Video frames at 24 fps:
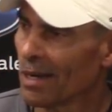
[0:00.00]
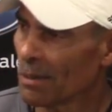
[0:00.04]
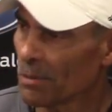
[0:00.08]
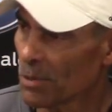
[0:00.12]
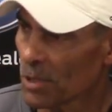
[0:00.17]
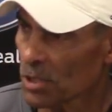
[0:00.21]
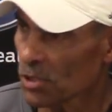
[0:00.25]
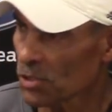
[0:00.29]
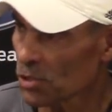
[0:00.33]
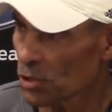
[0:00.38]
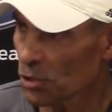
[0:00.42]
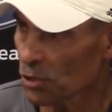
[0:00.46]

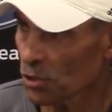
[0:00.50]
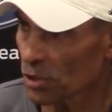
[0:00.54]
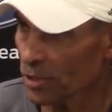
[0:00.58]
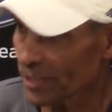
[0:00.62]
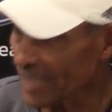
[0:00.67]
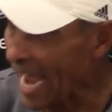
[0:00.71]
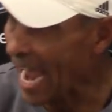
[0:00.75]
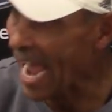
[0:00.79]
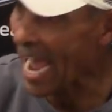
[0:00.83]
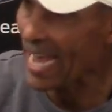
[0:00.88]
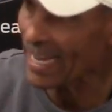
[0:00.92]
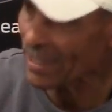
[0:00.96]
because
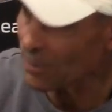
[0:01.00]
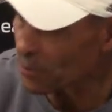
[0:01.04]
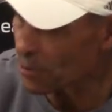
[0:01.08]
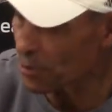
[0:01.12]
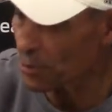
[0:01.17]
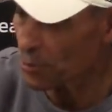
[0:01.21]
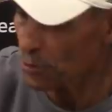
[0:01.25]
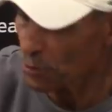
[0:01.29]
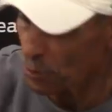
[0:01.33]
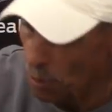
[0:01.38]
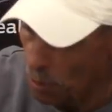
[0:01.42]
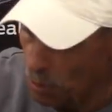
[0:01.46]

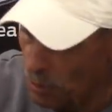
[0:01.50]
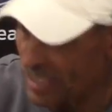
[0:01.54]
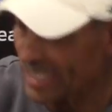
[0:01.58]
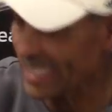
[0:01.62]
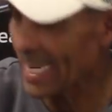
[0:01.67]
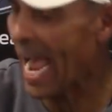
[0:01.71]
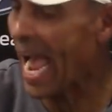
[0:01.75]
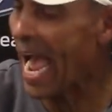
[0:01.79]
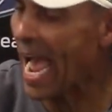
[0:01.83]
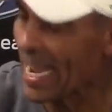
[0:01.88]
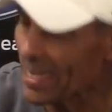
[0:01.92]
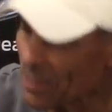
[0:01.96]
you're always
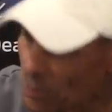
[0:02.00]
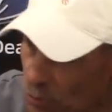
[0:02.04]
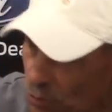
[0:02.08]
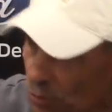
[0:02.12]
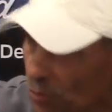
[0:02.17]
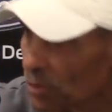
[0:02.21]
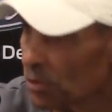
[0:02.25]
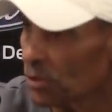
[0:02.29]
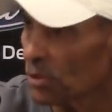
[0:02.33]
tied to